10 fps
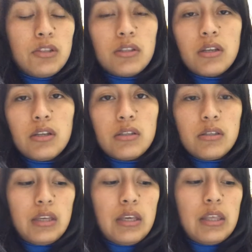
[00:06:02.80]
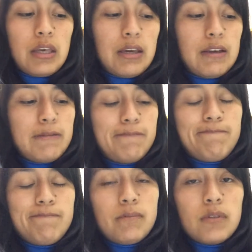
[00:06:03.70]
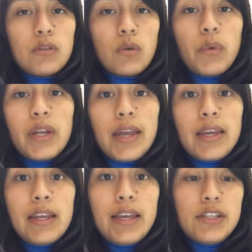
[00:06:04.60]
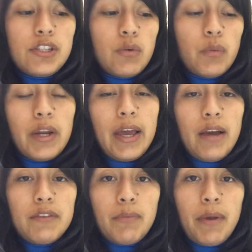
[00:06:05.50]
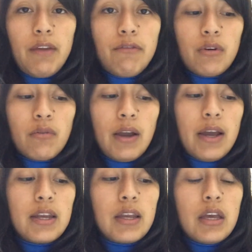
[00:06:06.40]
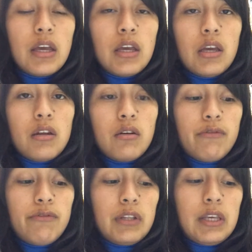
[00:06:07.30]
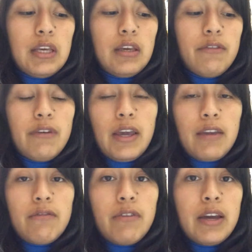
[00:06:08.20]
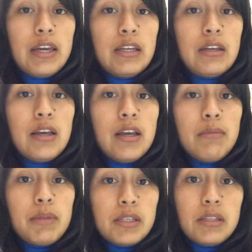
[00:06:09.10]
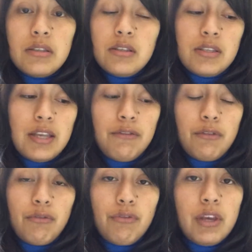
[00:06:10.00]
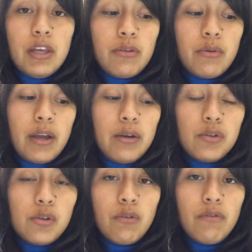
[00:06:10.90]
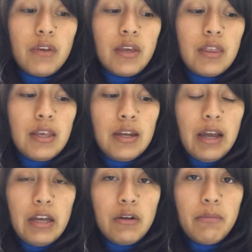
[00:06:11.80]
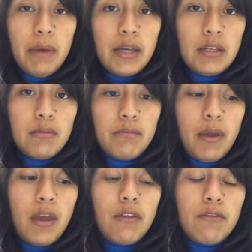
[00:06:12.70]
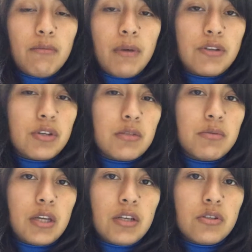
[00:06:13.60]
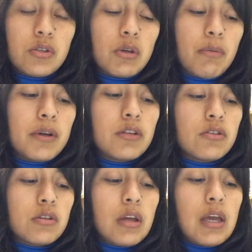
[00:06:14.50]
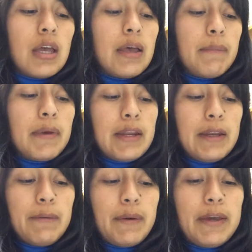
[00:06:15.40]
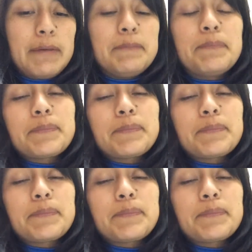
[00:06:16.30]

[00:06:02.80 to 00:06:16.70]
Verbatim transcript: just gonna see like when I can hitch and when I have to pay for a ride. And hopefully, if I can find places to stay for free through couch surfing, then I don't mind paying for my transportation so much. But anyway,